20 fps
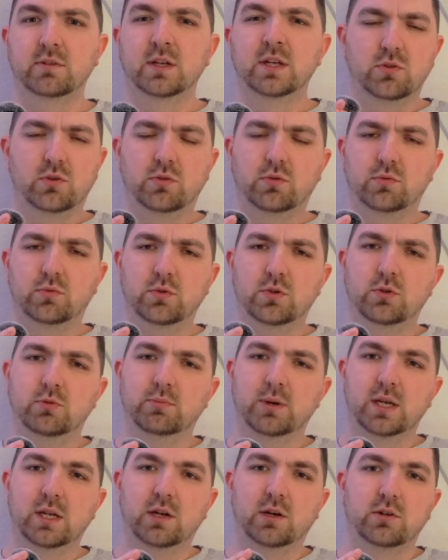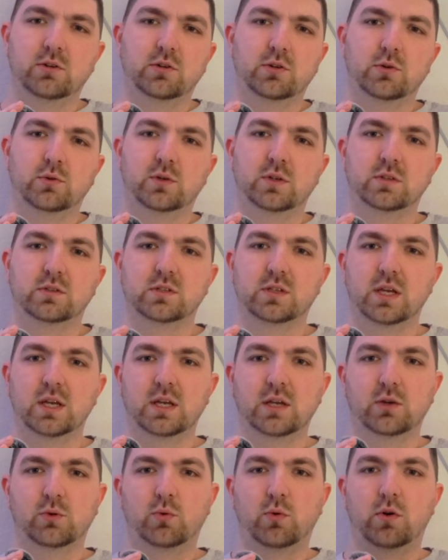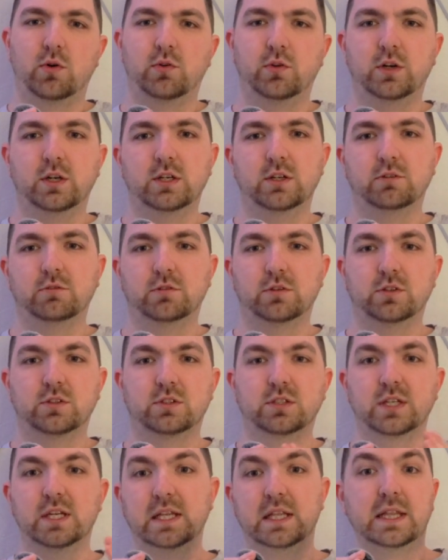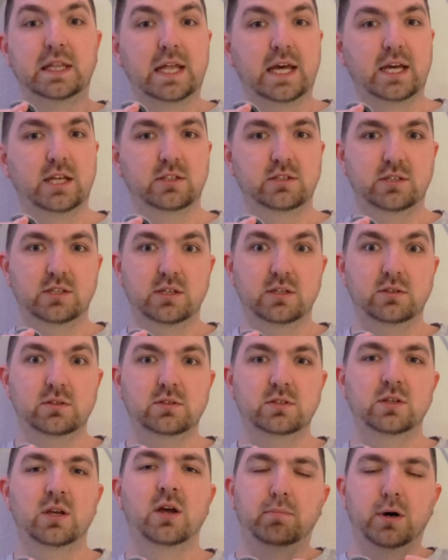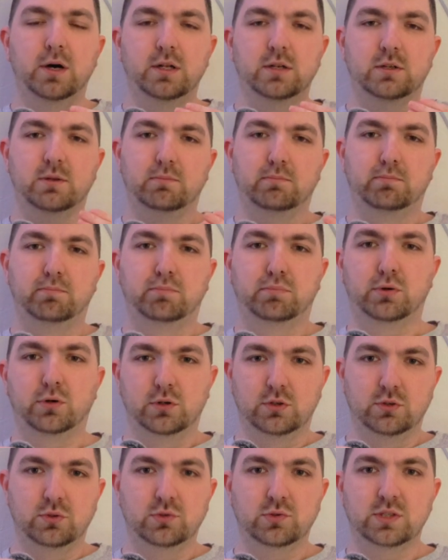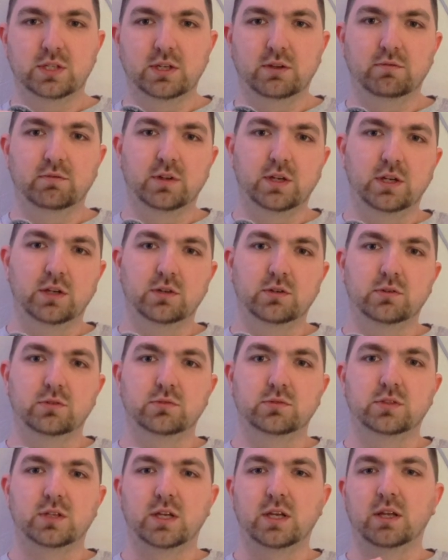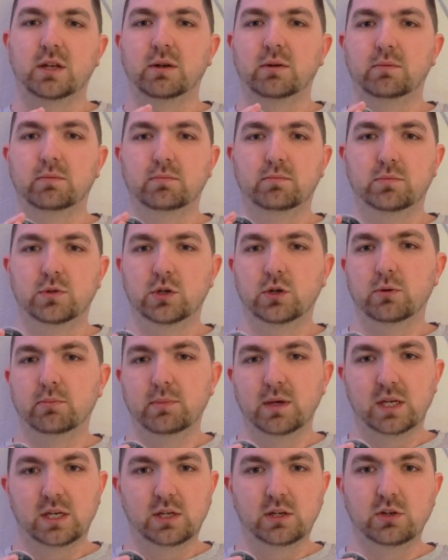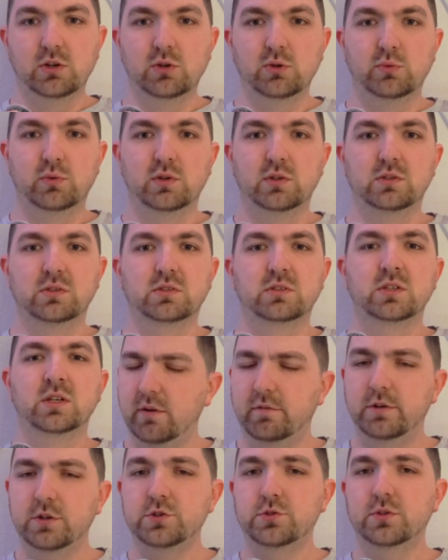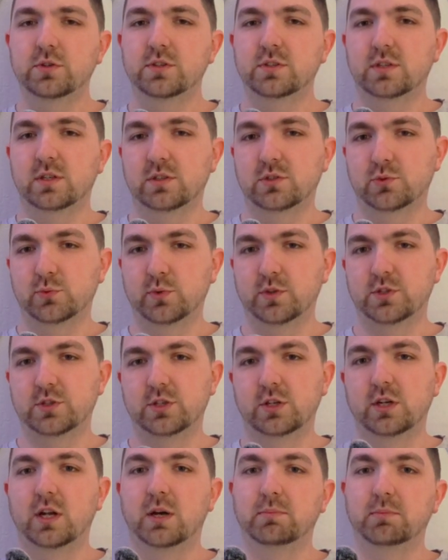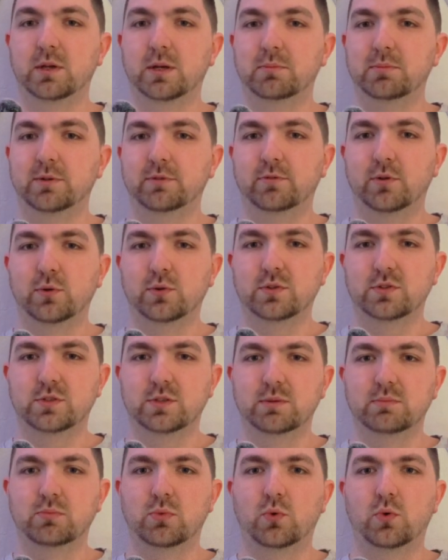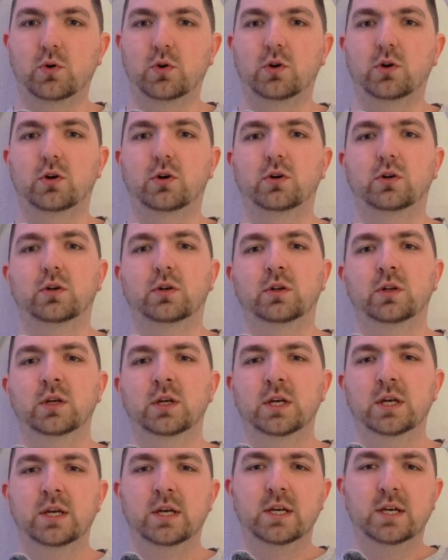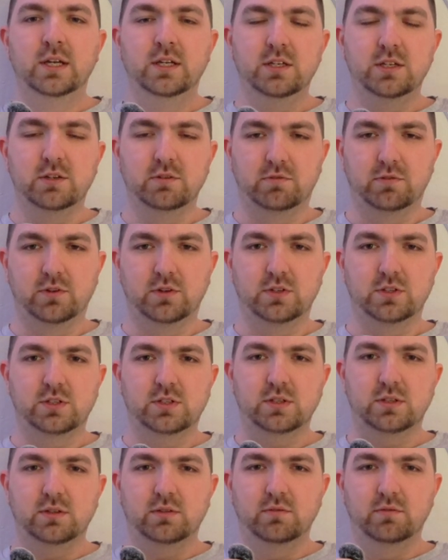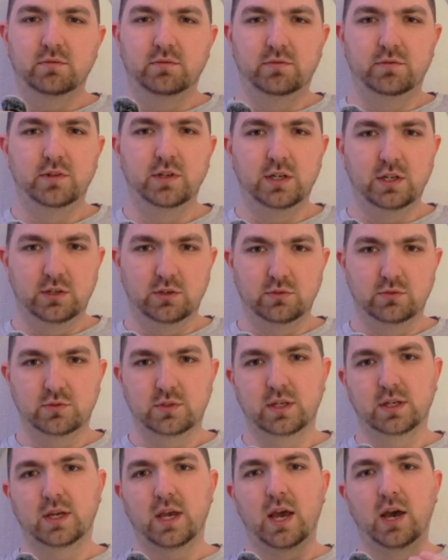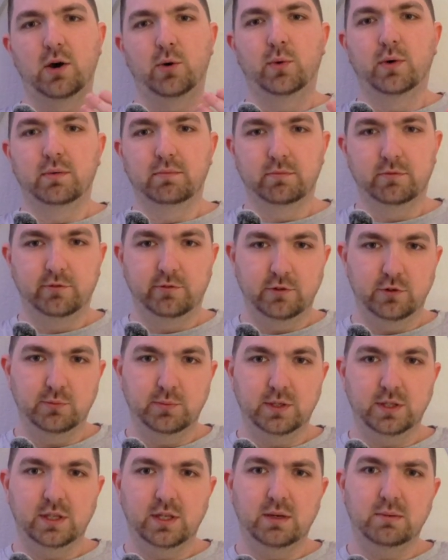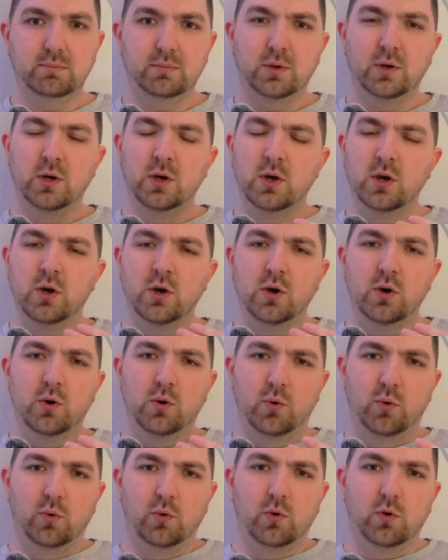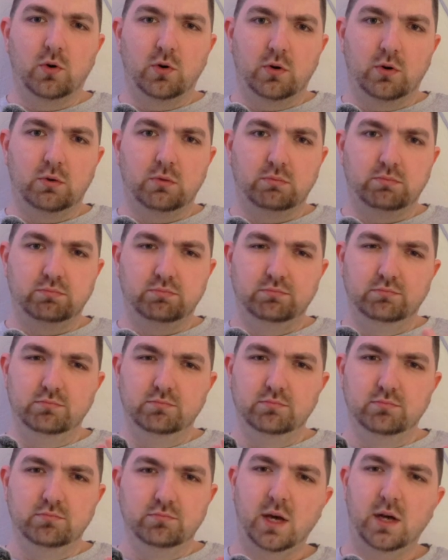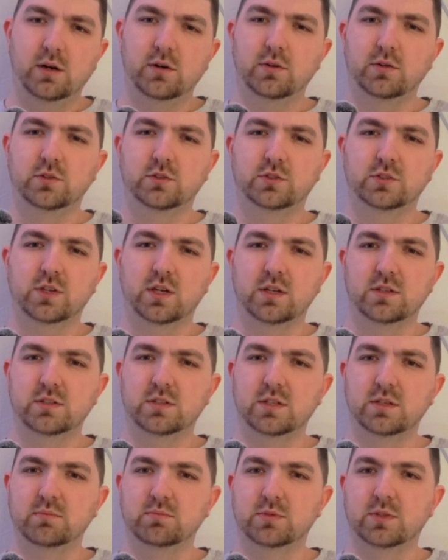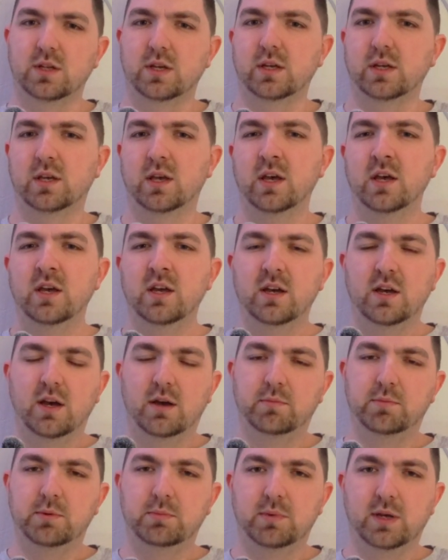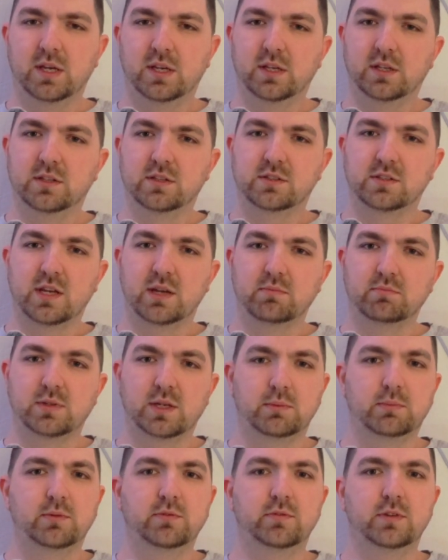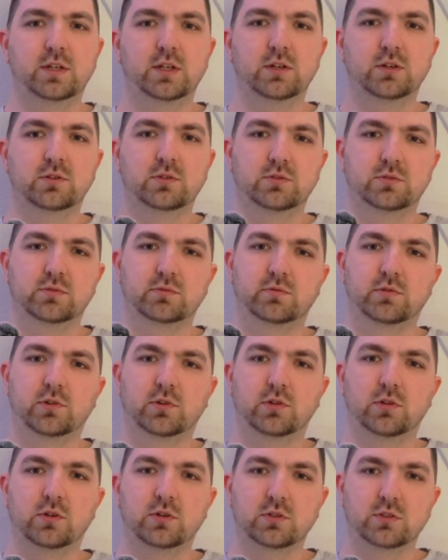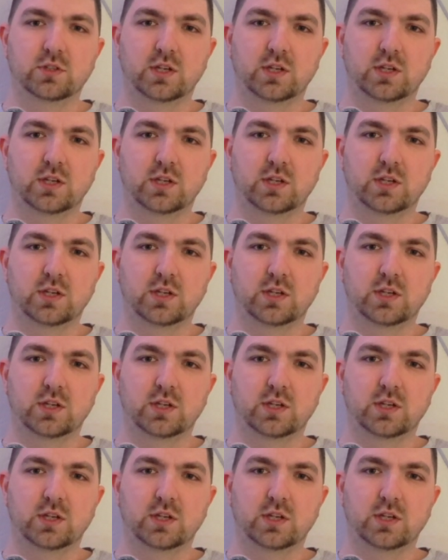So you may not notice a quality difference in that sense, but producing videos and, making new ones, eventually it's going to switch, and I'm going to be focusing more on different videos, like how I'm filming them, or I don't know, it just kind of seems like I've been making the same type of videos for a long